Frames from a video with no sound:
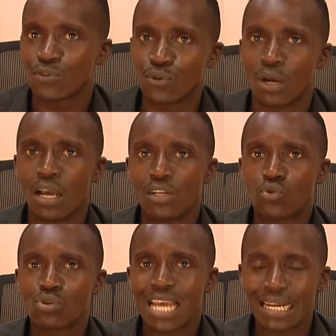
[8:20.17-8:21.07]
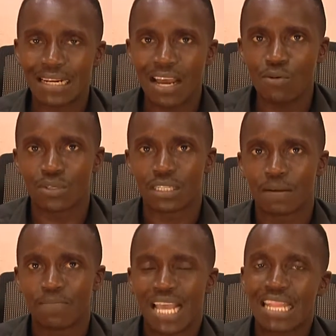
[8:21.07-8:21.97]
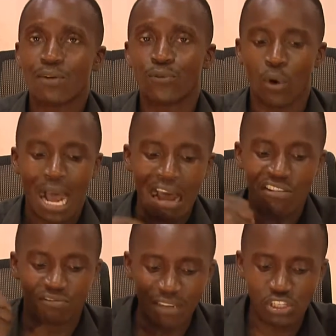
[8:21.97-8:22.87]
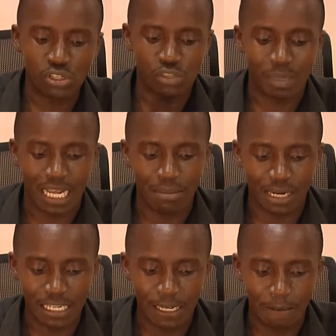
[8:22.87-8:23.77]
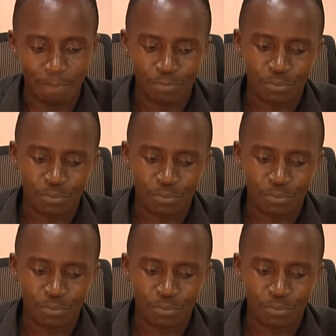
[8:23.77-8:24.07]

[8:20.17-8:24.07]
to turn around. And therefore, our visions become clear.